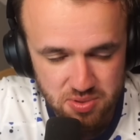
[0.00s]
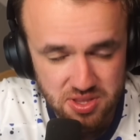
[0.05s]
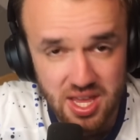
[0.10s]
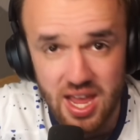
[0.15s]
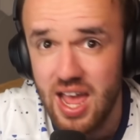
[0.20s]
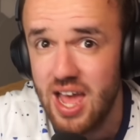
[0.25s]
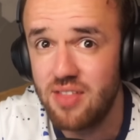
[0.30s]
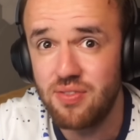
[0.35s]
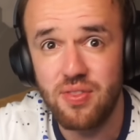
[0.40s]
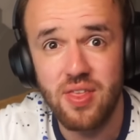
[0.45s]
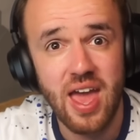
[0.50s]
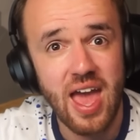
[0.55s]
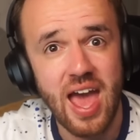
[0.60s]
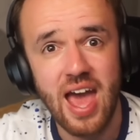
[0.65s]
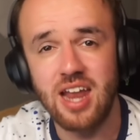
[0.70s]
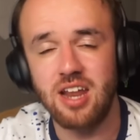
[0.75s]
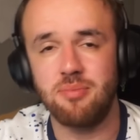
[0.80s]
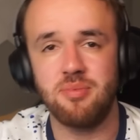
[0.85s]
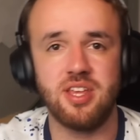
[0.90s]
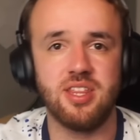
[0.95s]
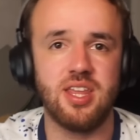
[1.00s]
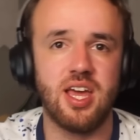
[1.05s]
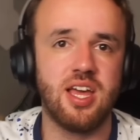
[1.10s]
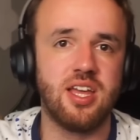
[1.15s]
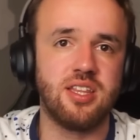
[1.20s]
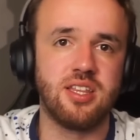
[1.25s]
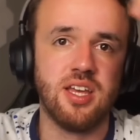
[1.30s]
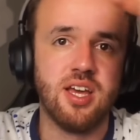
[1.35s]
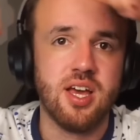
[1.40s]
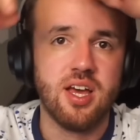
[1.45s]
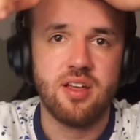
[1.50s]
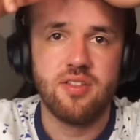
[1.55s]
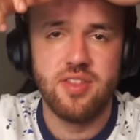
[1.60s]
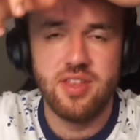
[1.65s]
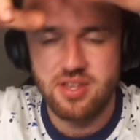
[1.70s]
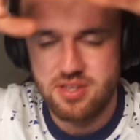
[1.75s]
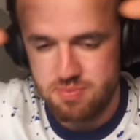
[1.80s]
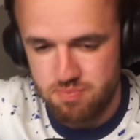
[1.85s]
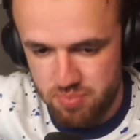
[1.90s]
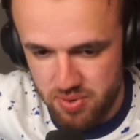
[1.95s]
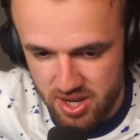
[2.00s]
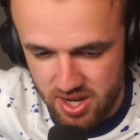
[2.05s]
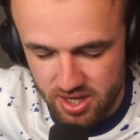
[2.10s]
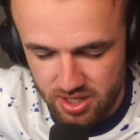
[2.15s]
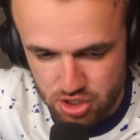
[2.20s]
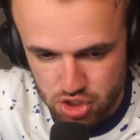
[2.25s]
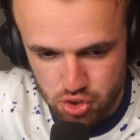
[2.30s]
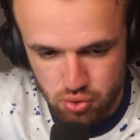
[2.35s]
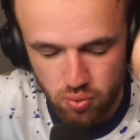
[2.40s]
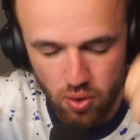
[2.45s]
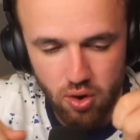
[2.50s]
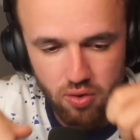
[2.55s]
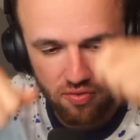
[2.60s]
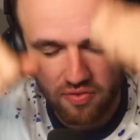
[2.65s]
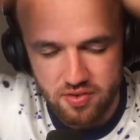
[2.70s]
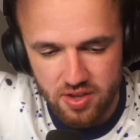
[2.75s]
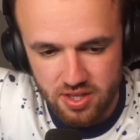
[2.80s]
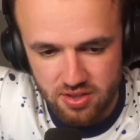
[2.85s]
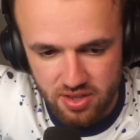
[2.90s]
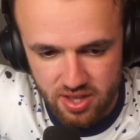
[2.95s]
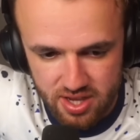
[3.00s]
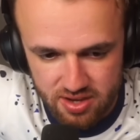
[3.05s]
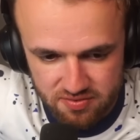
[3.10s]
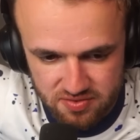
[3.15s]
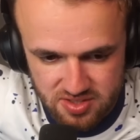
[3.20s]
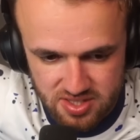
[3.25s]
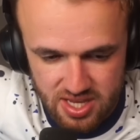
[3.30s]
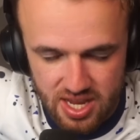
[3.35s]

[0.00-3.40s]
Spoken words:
But they had that. I mean, they had this big trophy lift.